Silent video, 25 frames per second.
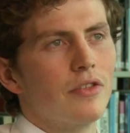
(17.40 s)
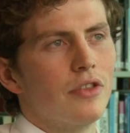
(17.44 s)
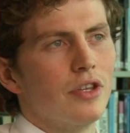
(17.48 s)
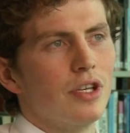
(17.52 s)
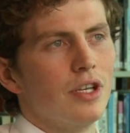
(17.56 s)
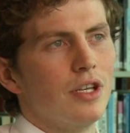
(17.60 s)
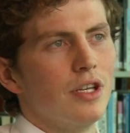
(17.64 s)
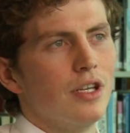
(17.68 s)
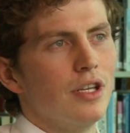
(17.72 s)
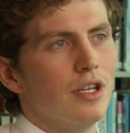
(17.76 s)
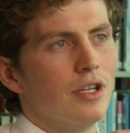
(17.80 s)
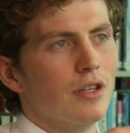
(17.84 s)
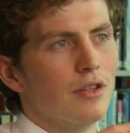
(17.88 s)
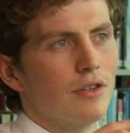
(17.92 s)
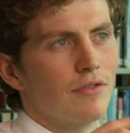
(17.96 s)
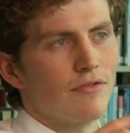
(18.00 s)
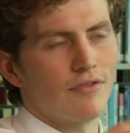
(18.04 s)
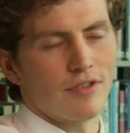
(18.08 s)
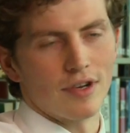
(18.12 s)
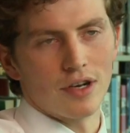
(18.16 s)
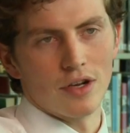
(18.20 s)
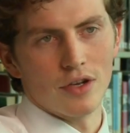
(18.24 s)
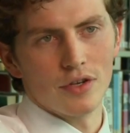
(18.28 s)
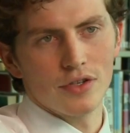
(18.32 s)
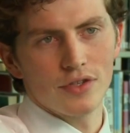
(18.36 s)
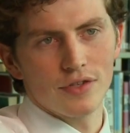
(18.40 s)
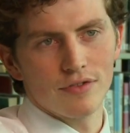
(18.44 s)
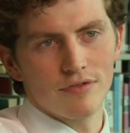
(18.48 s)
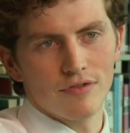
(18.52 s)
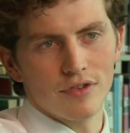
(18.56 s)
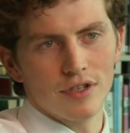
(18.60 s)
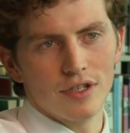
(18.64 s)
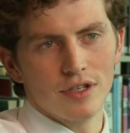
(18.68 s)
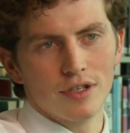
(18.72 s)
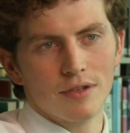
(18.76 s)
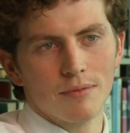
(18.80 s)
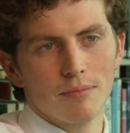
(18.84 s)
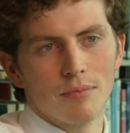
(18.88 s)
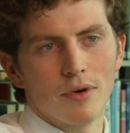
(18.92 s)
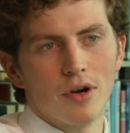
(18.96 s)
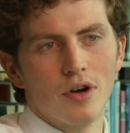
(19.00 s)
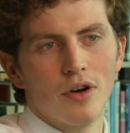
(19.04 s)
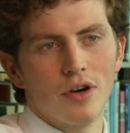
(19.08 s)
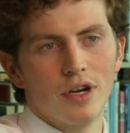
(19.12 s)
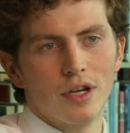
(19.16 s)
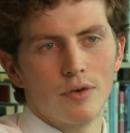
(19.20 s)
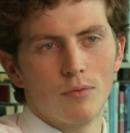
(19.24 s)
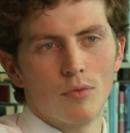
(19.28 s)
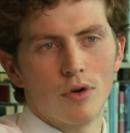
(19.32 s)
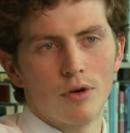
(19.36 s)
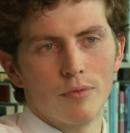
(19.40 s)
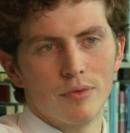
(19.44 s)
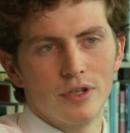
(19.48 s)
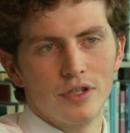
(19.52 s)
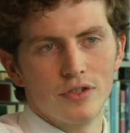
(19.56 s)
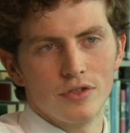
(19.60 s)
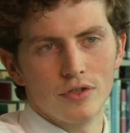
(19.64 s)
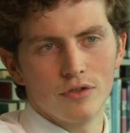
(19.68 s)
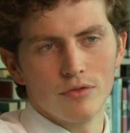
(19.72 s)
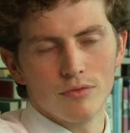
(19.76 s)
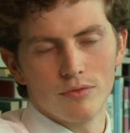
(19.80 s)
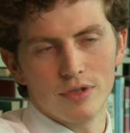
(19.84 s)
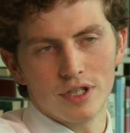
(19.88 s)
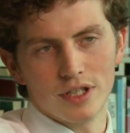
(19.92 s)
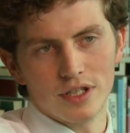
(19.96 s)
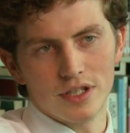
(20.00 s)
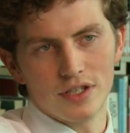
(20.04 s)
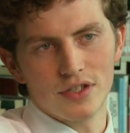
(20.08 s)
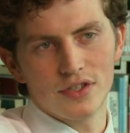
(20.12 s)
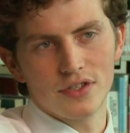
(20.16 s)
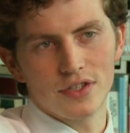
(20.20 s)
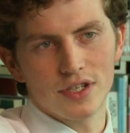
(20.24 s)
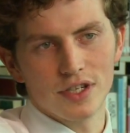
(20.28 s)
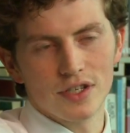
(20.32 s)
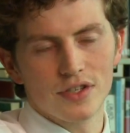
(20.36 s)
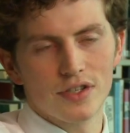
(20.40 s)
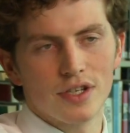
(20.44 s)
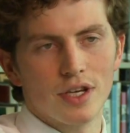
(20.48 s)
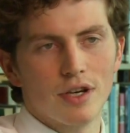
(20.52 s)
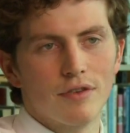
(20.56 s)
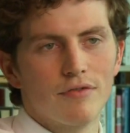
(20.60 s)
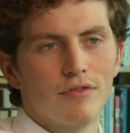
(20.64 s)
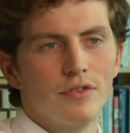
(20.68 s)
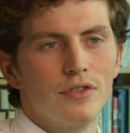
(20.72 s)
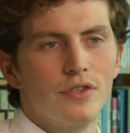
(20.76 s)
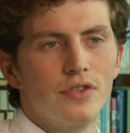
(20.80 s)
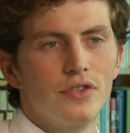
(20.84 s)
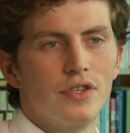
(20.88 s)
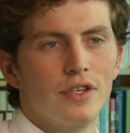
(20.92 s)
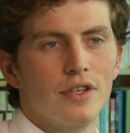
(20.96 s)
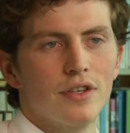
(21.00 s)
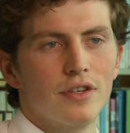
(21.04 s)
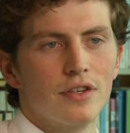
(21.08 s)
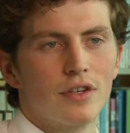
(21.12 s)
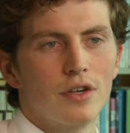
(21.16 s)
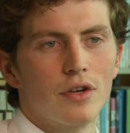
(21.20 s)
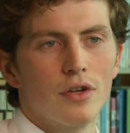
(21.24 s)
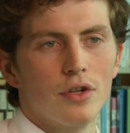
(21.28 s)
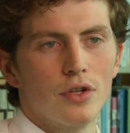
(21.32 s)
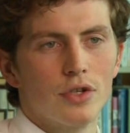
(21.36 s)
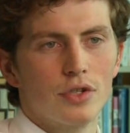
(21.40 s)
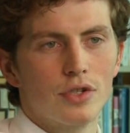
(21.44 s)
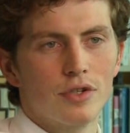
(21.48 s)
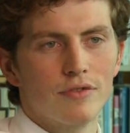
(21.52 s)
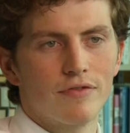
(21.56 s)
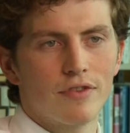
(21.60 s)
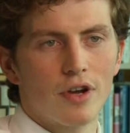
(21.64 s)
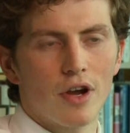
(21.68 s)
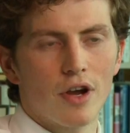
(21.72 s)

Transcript: The, the philosophy behind what we do really sticks out for New Zealand College of